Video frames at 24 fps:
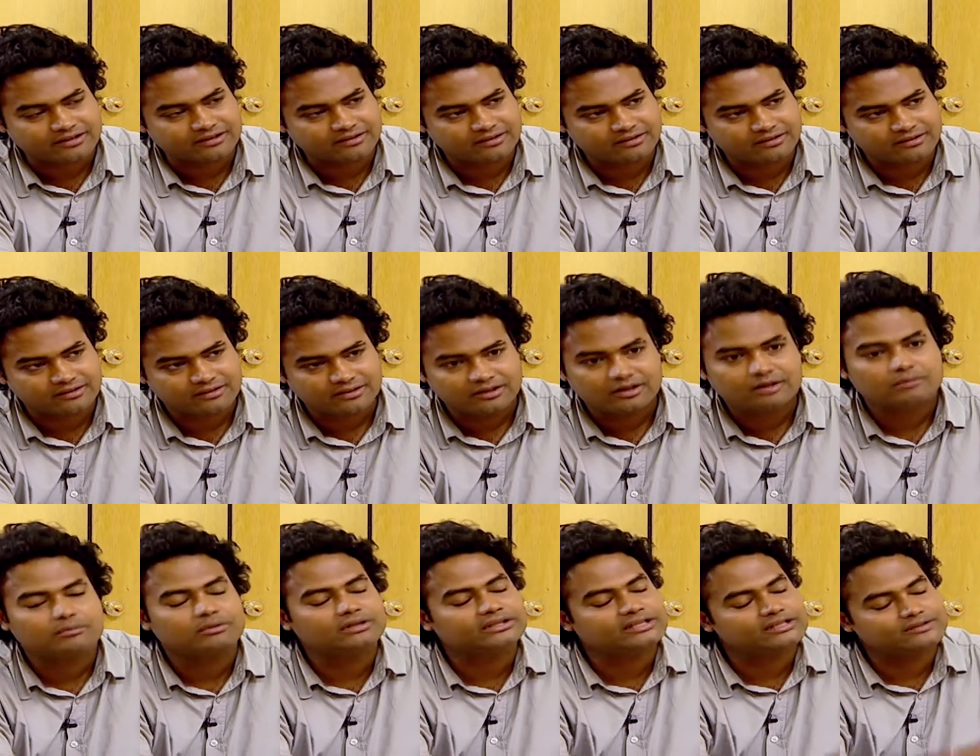Right.
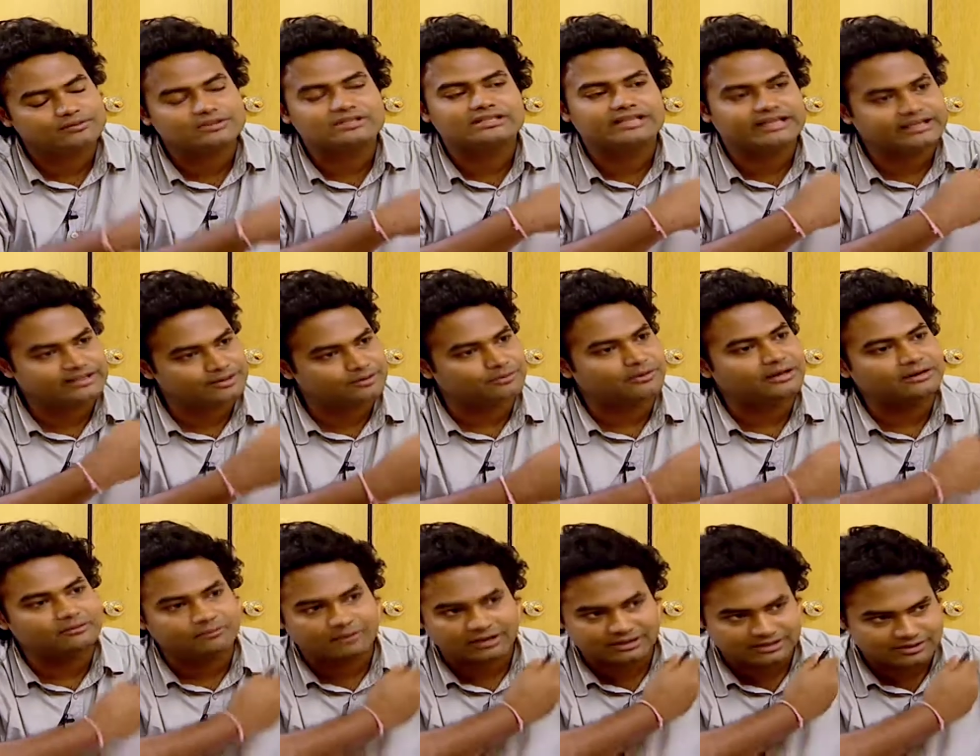This was later
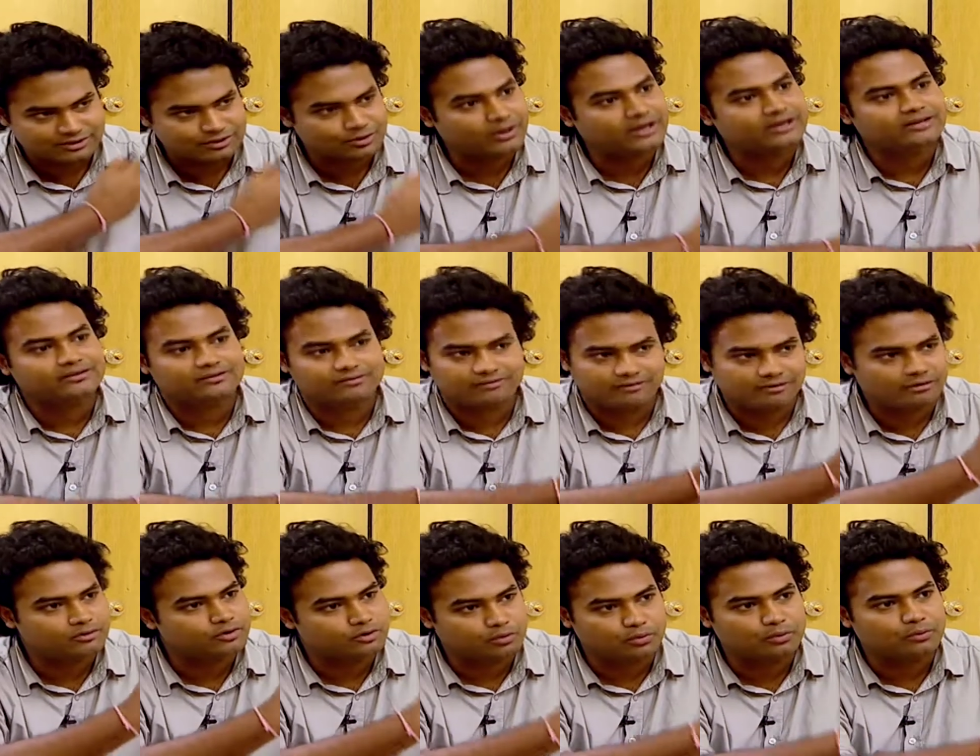when once you had
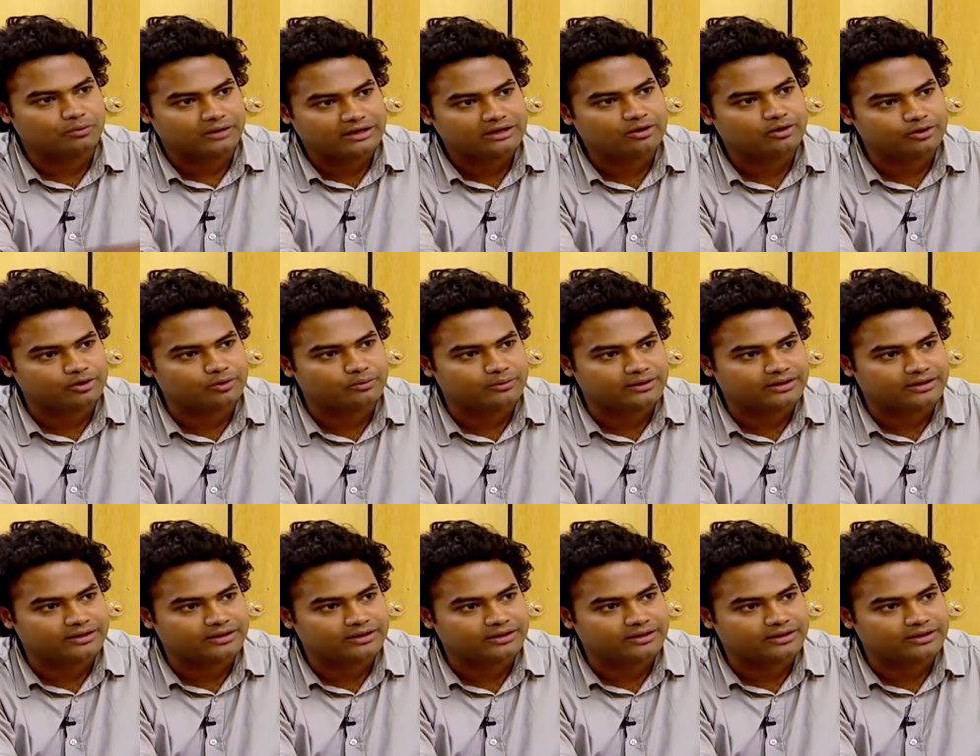you were well on